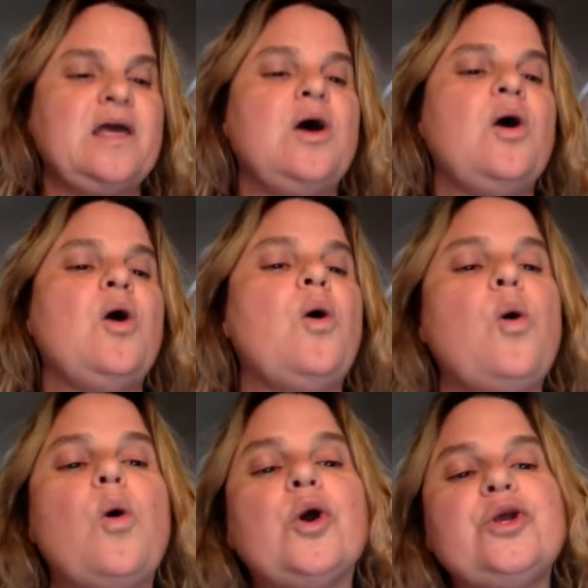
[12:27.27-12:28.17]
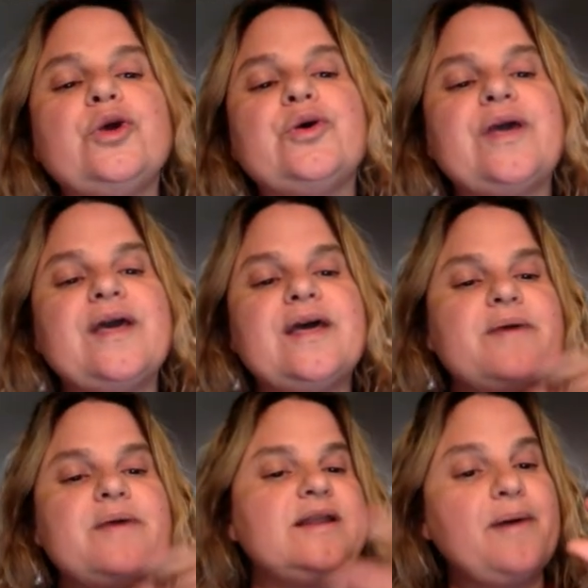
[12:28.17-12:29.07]
Or you can make it a
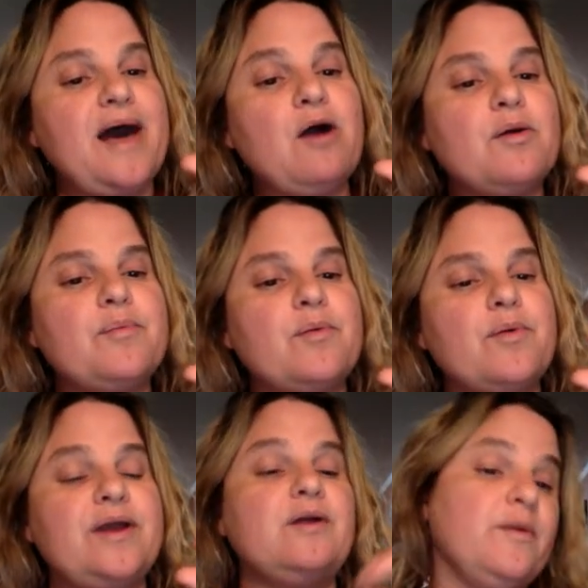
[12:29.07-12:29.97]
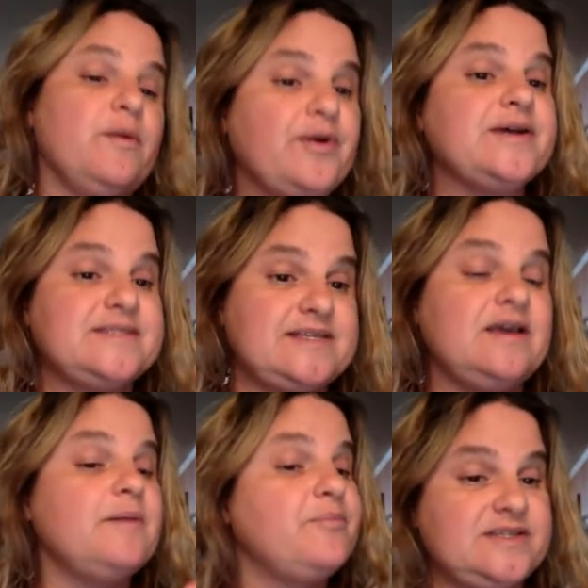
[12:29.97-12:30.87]
PowerPoint or a Prezi. A
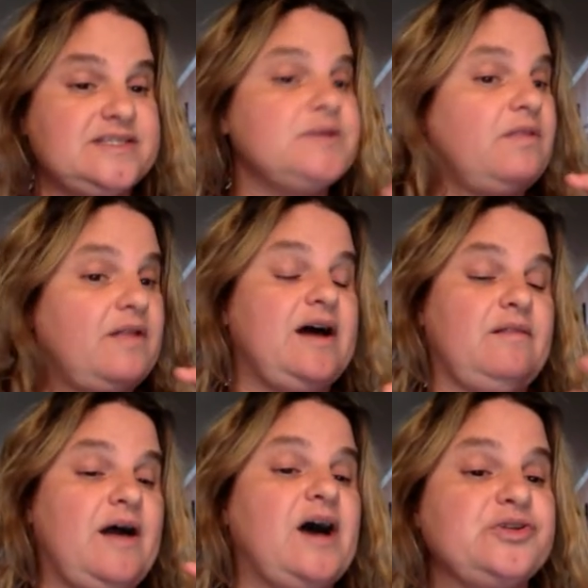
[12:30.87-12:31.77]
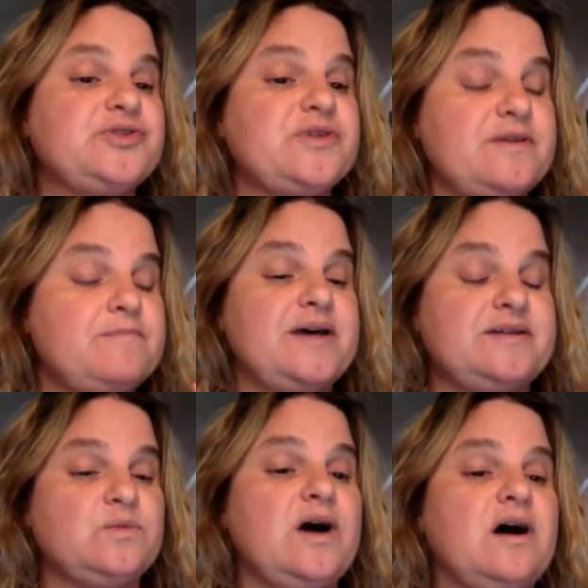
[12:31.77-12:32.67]
Prezi will allow you to embed as
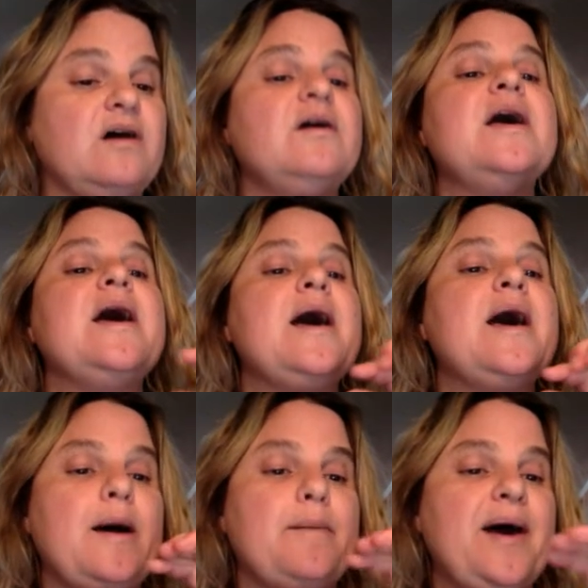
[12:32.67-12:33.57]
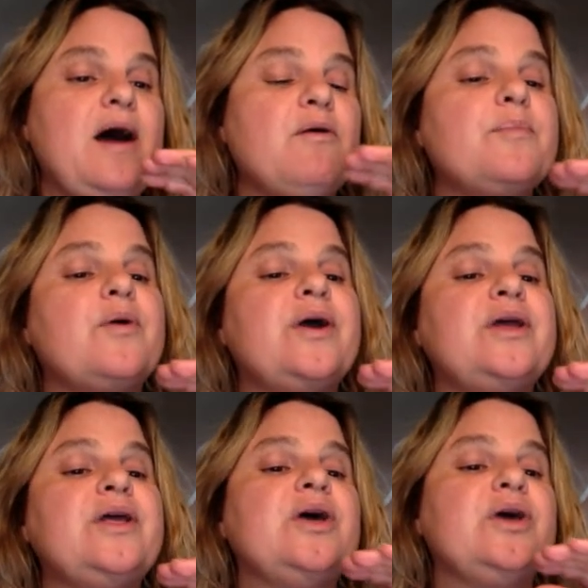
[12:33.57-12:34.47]
well. A PowerPoint,
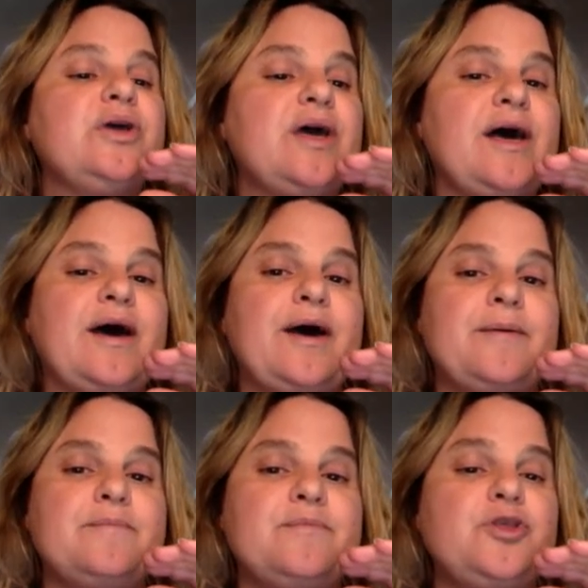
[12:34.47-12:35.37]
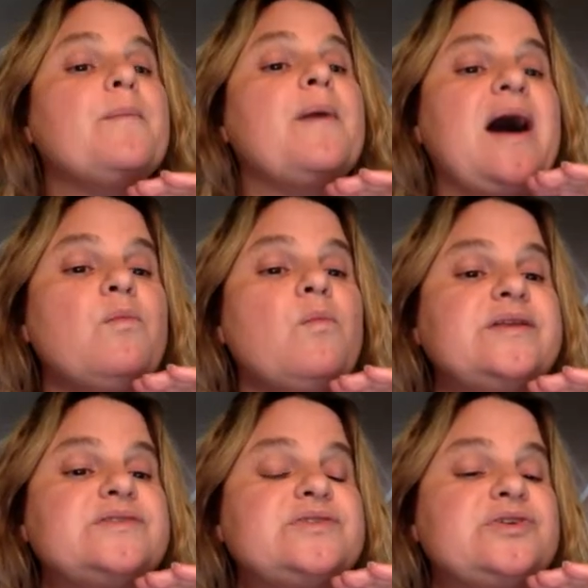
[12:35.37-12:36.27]
you might want
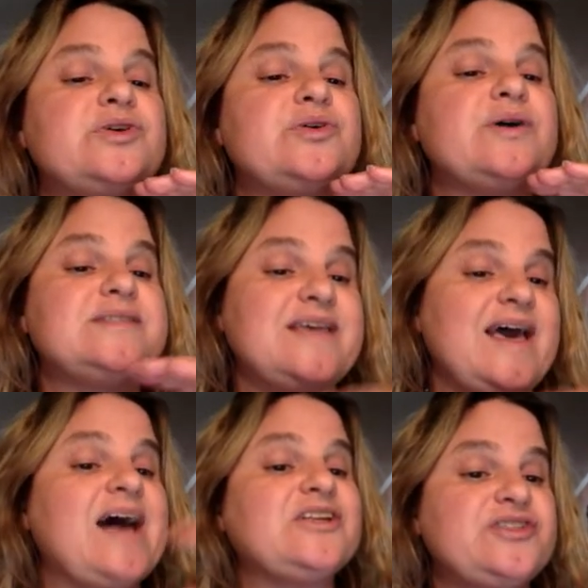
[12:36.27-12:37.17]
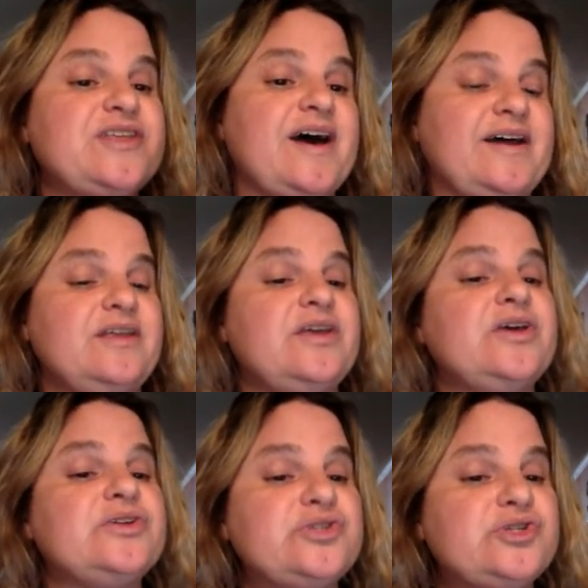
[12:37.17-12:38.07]
to attach that to
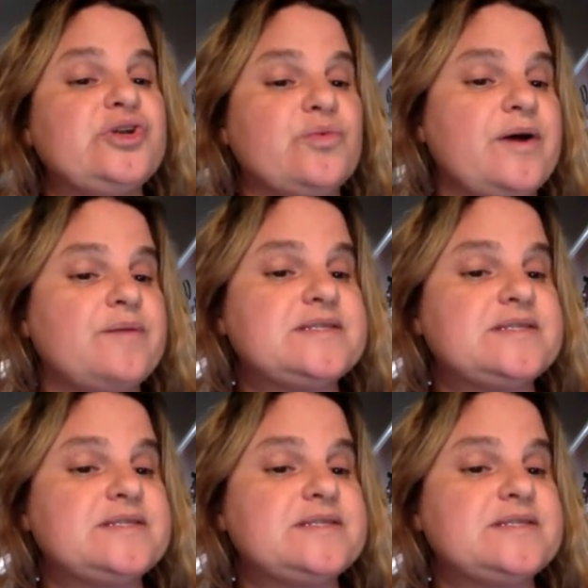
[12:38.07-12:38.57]
your website.